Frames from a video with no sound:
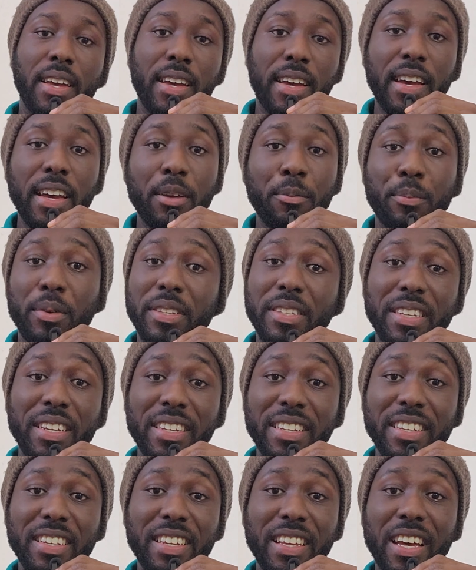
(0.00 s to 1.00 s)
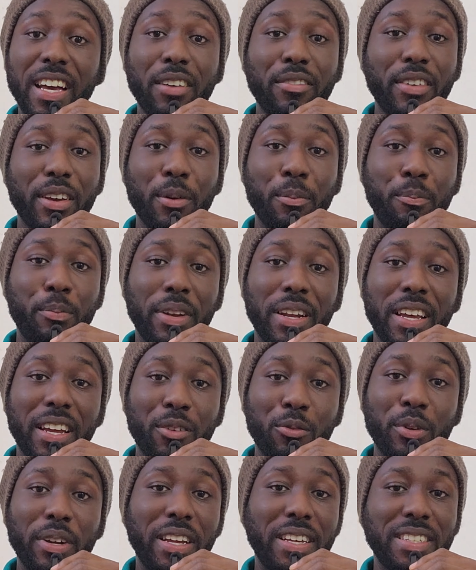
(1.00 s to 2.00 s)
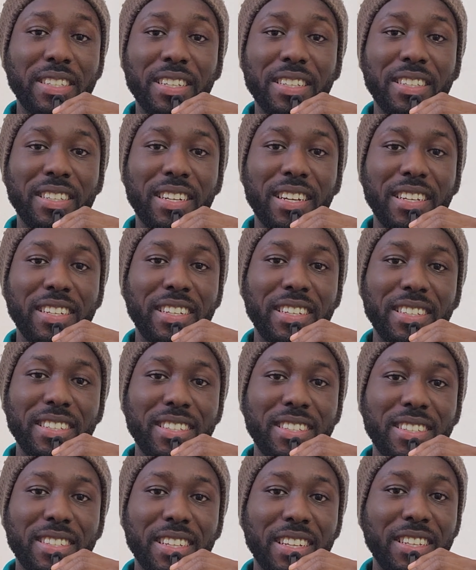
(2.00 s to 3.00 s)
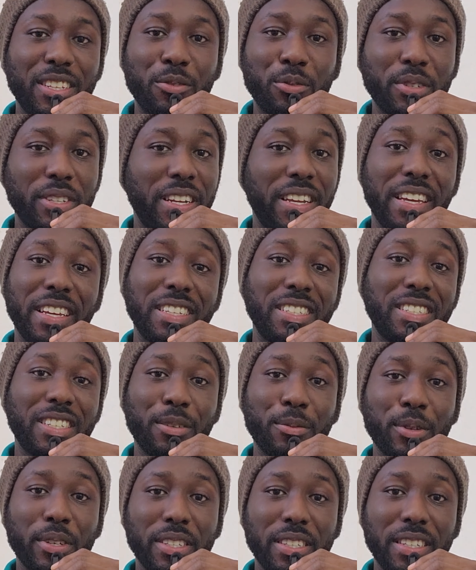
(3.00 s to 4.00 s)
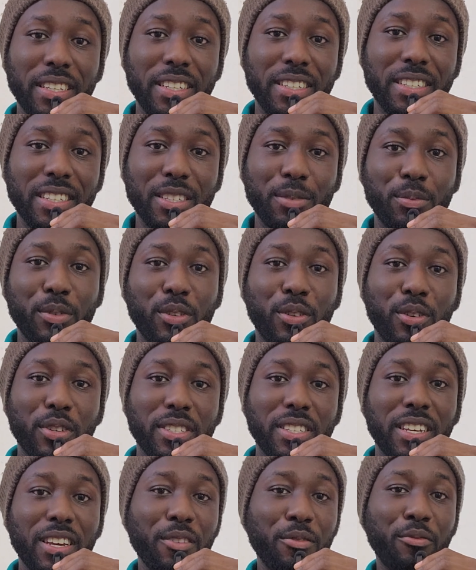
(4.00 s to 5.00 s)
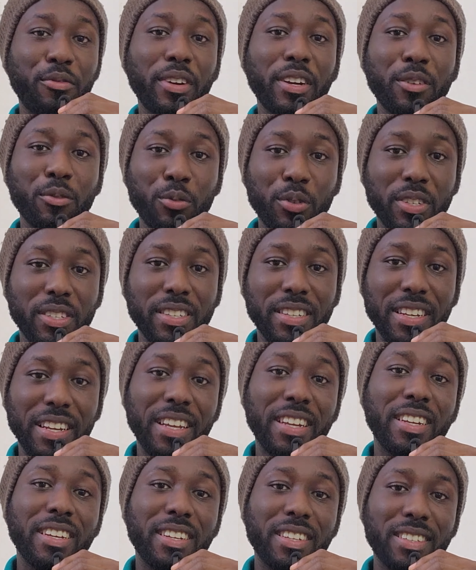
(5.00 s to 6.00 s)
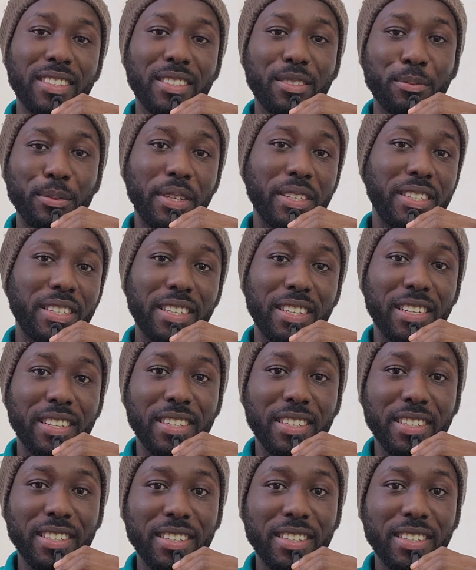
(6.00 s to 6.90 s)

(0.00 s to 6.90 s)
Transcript: I personally didn't have a plan when I started. I just started with the HTML and CSS because a friend was learning it basically.